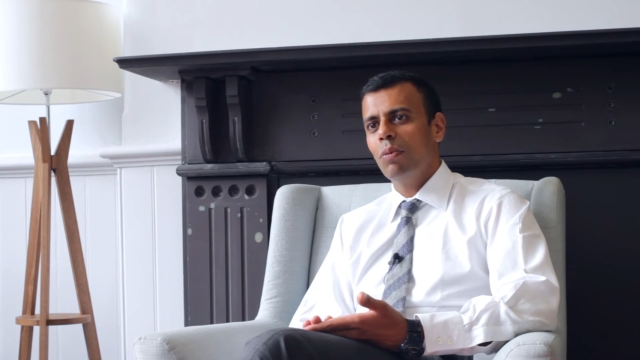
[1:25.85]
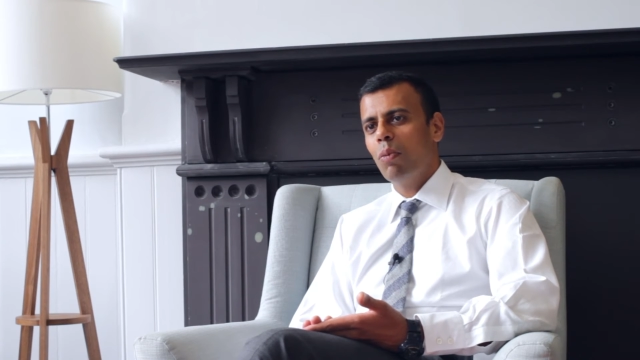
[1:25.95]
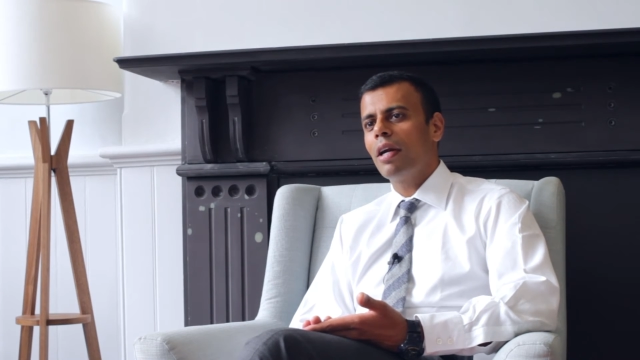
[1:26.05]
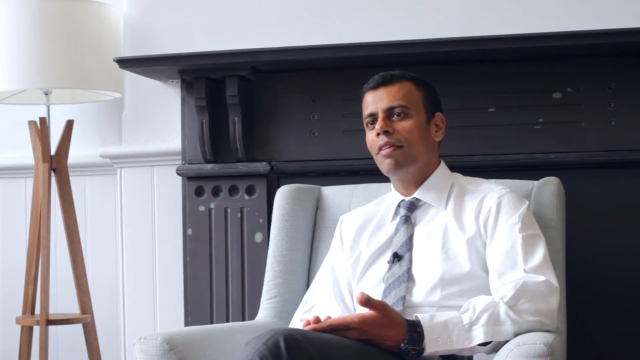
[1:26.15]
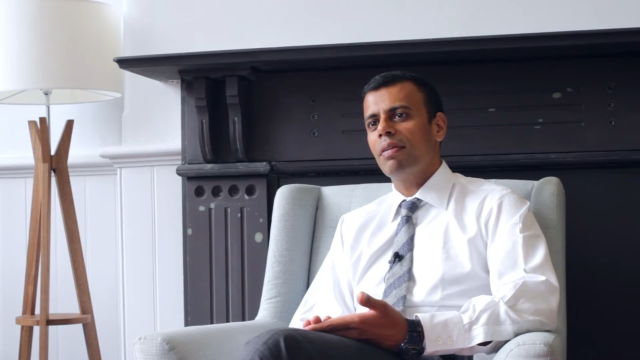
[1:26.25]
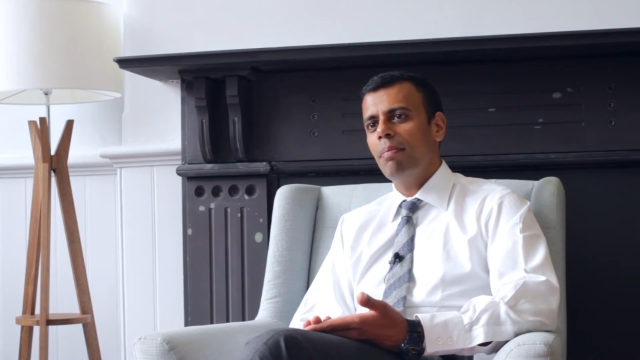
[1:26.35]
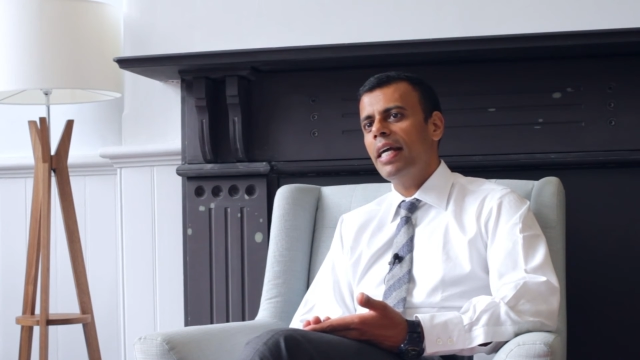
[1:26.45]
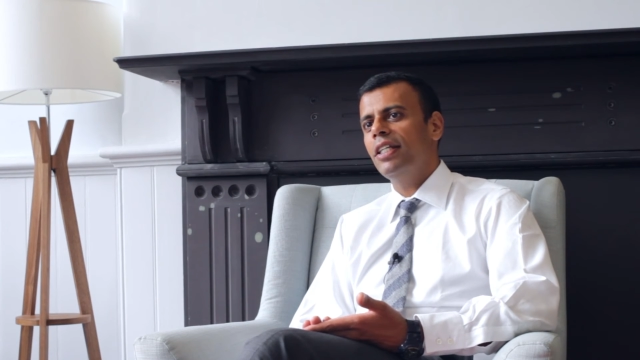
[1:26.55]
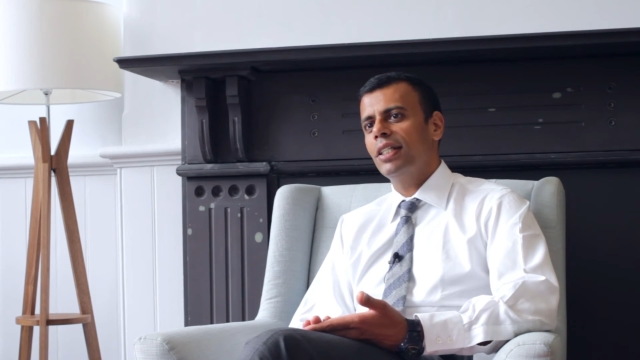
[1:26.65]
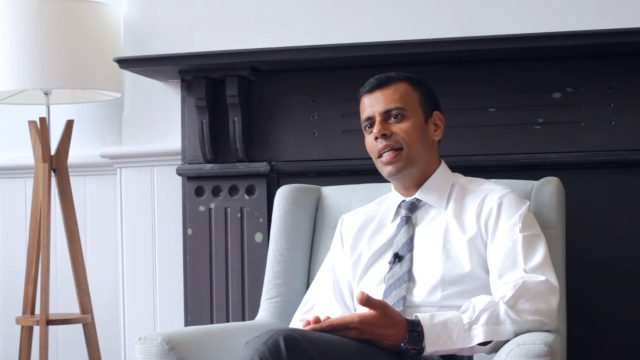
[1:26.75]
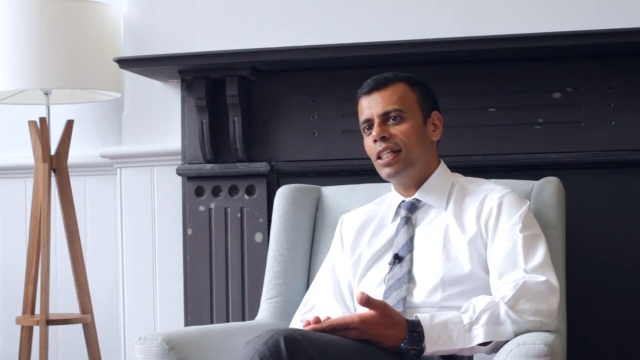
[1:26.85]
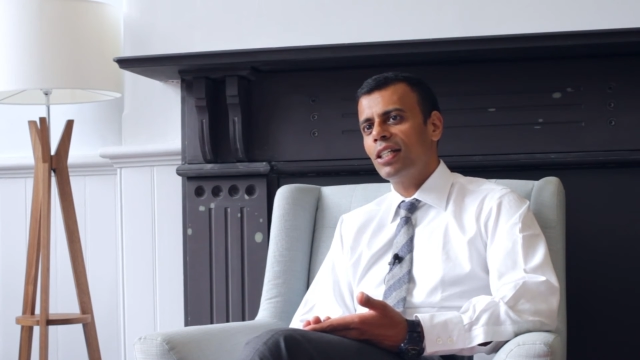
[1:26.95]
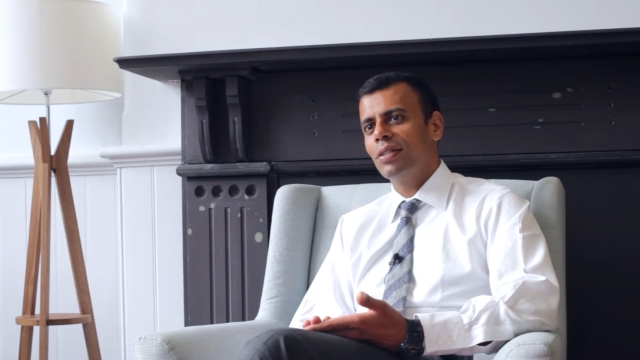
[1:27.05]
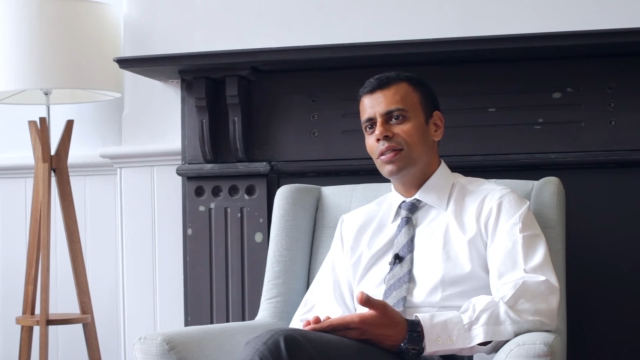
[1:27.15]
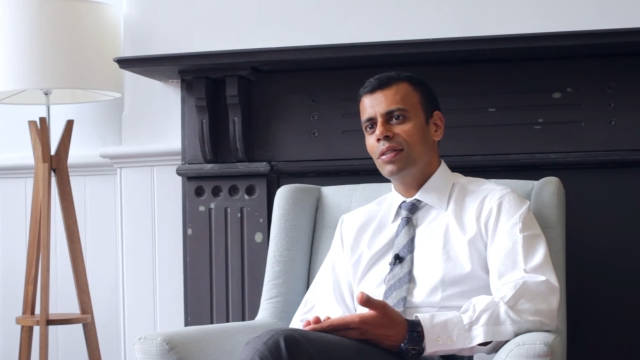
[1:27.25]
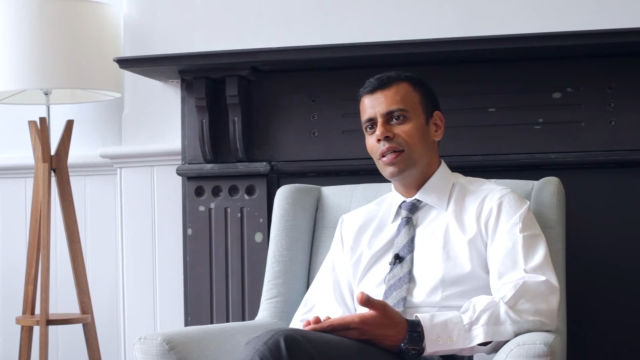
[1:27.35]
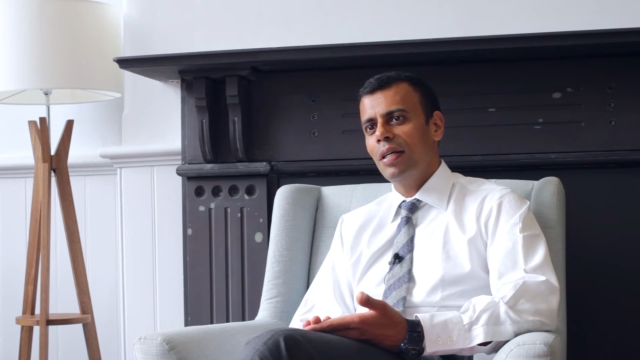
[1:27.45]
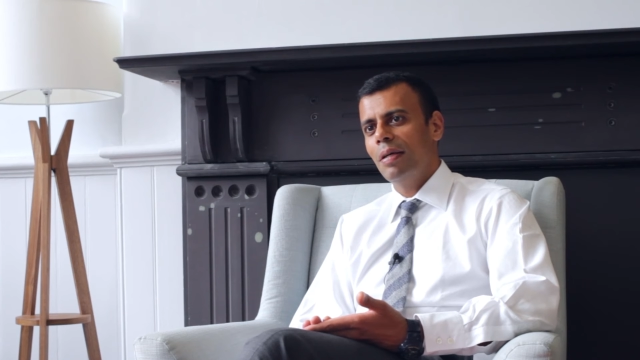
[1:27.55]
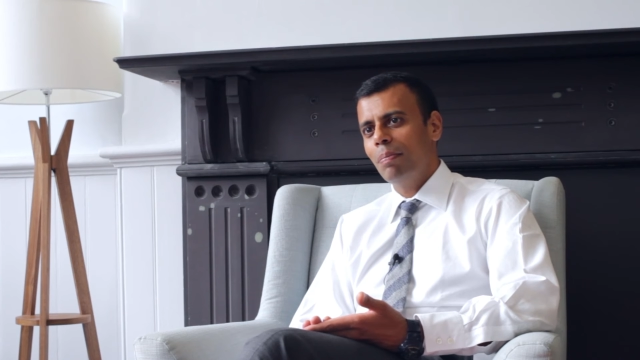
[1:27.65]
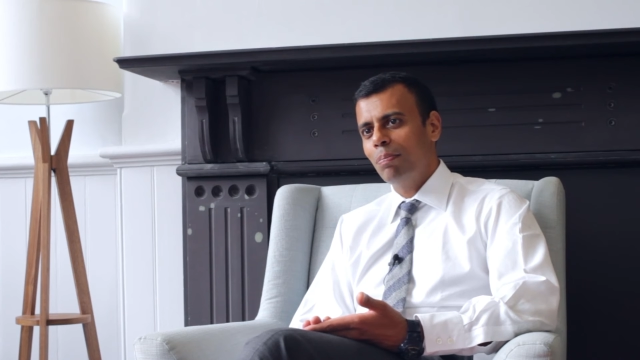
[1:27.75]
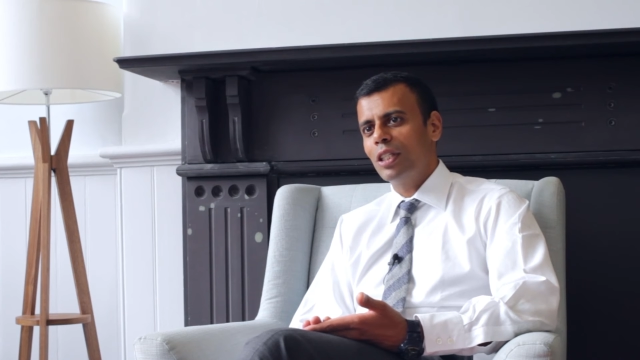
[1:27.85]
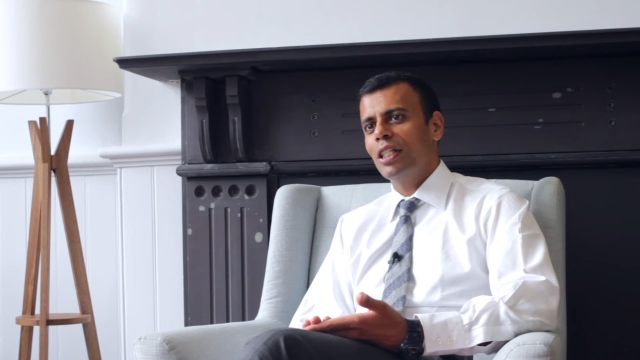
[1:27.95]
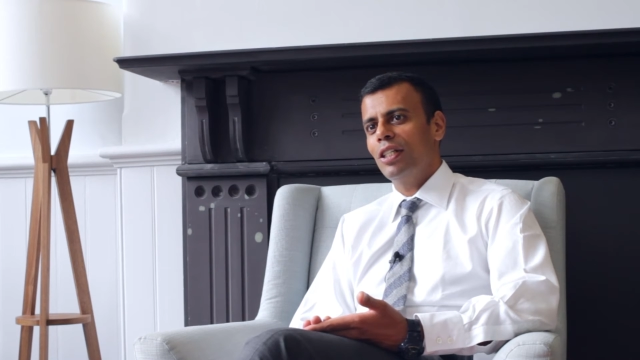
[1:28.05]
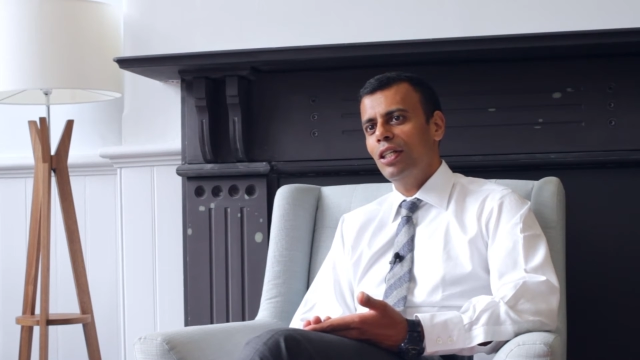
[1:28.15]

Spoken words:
one of the major national British